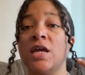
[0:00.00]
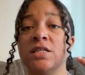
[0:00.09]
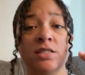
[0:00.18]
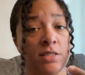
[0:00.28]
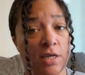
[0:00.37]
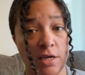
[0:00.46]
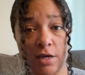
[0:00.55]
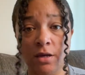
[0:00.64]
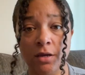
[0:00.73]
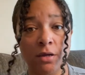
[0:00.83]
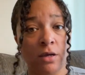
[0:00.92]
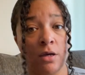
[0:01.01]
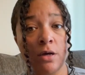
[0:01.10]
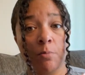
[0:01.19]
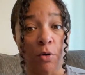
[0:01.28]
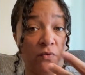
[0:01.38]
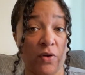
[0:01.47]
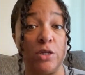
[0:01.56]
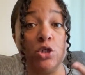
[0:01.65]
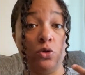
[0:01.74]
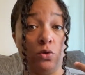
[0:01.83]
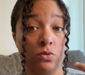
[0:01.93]
Seek
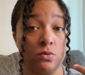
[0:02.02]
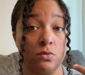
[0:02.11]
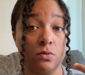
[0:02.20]
professional